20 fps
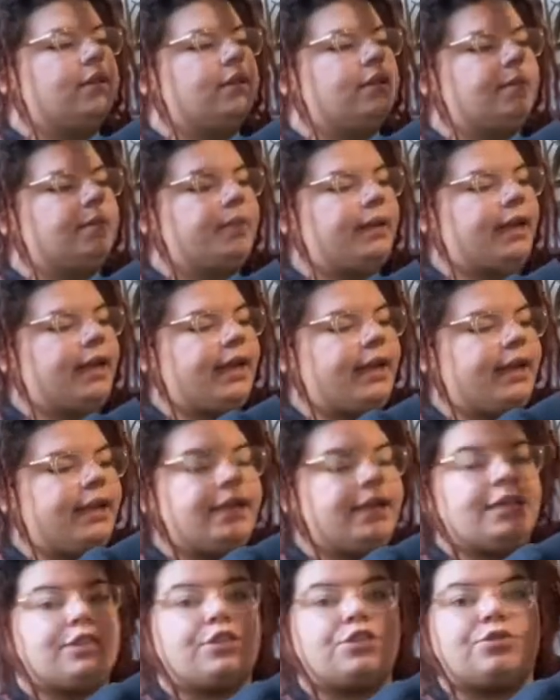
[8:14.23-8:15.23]
the plan
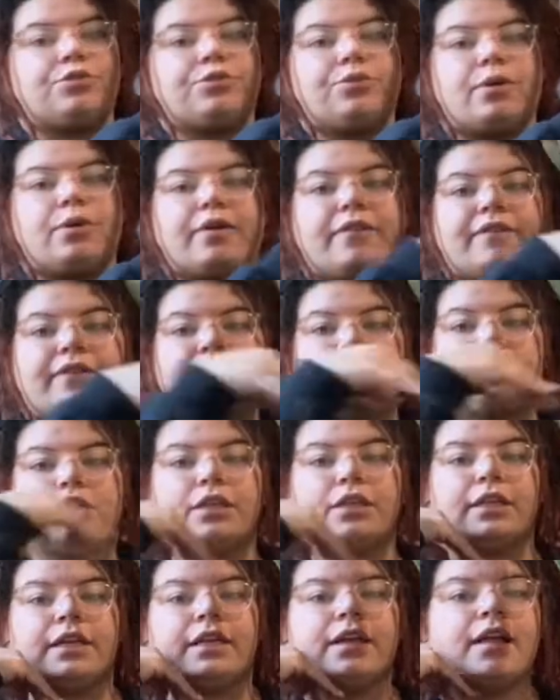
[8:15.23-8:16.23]
is to
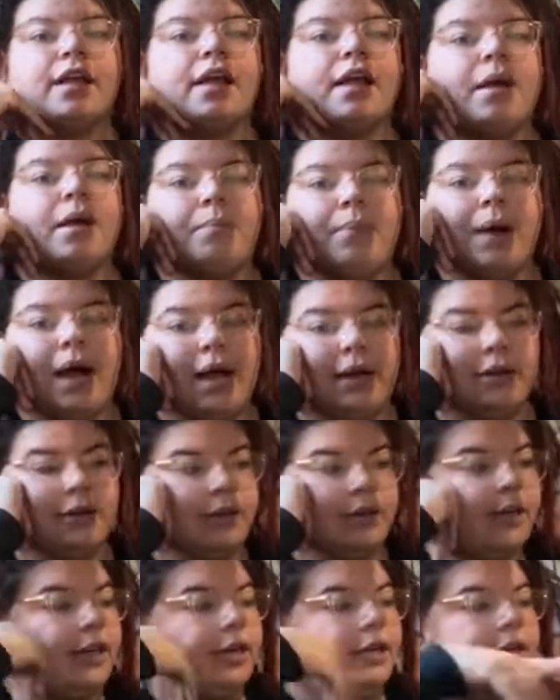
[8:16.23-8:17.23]
eventually pot her
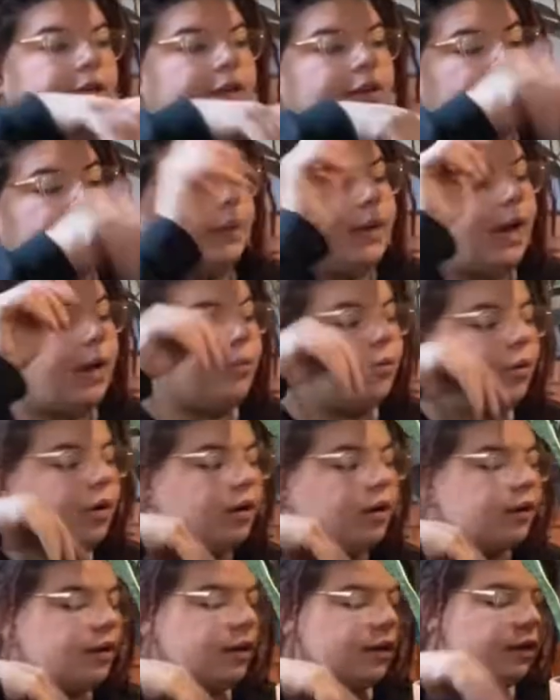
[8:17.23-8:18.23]
in here, but I
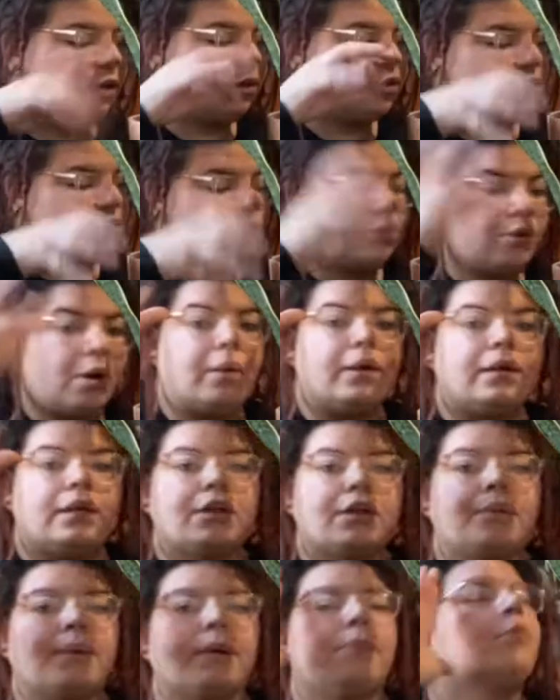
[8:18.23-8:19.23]
want her to grow a little
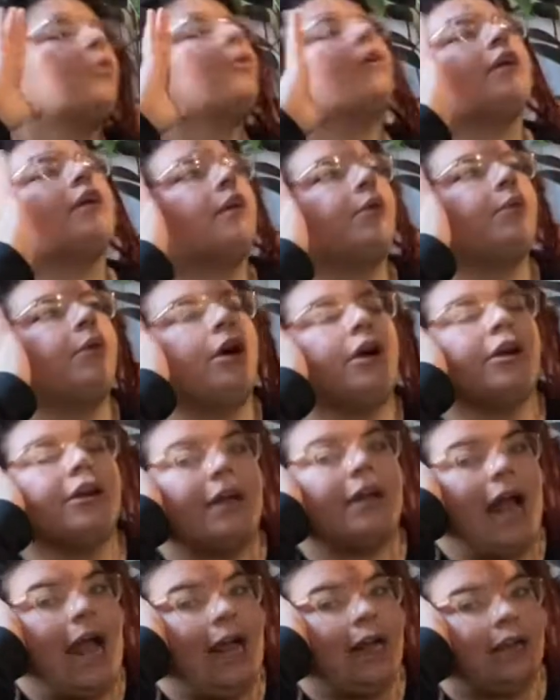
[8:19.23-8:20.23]
bit more and I want her to
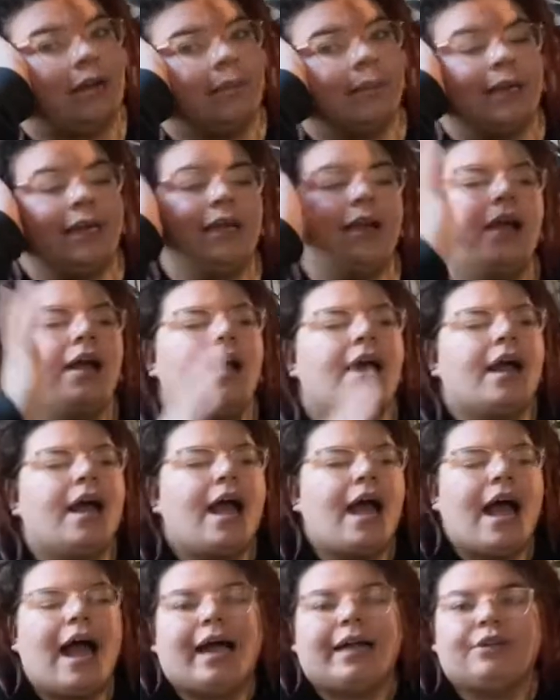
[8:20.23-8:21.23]
acclimate.
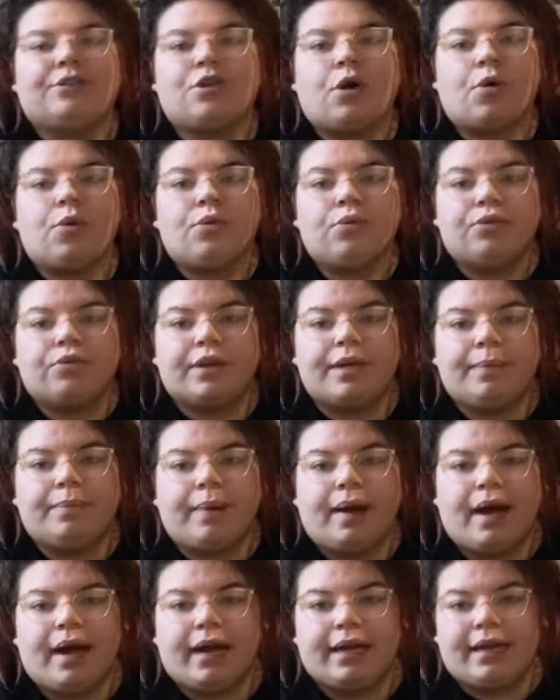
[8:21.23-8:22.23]
I don't
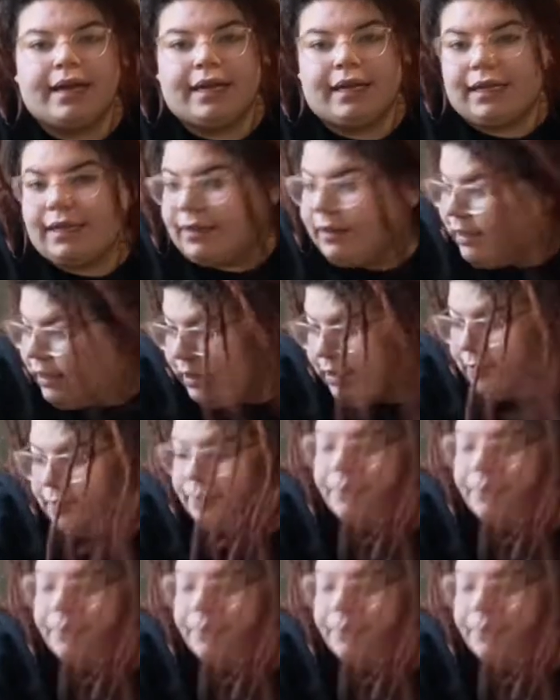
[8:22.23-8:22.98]
repot anything